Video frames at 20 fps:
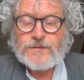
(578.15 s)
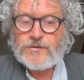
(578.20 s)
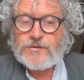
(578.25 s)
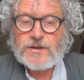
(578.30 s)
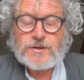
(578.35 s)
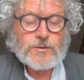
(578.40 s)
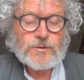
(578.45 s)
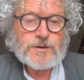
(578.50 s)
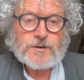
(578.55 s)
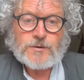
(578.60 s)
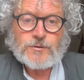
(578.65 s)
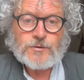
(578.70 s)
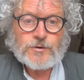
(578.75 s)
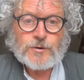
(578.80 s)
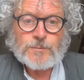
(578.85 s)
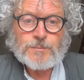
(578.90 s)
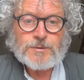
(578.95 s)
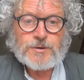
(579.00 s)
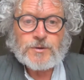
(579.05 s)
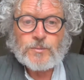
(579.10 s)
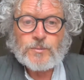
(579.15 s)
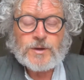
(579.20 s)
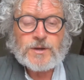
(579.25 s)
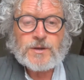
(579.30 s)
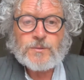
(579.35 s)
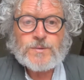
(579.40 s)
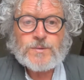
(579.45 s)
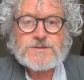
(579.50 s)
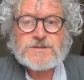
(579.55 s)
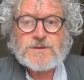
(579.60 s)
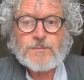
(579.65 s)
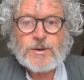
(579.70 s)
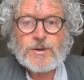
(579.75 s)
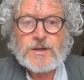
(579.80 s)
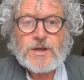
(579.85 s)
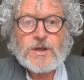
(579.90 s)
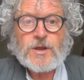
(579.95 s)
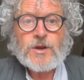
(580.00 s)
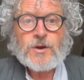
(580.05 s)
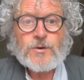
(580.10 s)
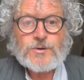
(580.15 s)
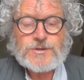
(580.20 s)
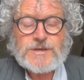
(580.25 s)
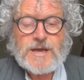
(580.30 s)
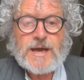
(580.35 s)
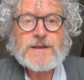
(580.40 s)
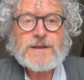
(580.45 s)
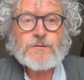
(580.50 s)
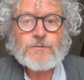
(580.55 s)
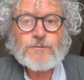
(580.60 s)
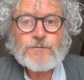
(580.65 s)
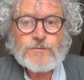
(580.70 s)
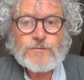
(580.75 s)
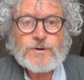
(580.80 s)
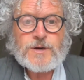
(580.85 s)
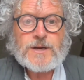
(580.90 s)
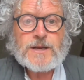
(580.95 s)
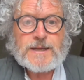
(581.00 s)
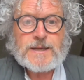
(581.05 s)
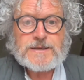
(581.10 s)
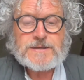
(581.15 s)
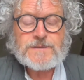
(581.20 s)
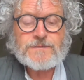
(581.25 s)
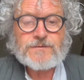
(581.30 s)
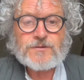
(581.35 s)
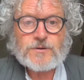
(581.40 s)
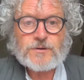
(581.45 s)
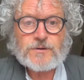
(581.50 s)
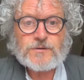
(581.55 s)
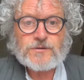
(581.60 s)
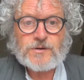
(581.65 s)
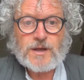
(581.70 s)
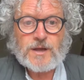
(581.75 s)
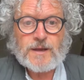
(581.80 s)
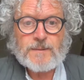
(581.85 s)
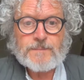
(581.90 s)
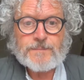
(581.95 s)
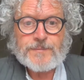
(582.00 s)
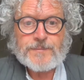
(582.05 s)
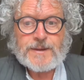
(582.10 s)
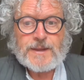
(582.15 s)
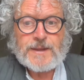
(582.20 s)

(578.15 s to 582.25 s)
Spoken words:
say you're in a group and you're working with someone who's had a really difficult time,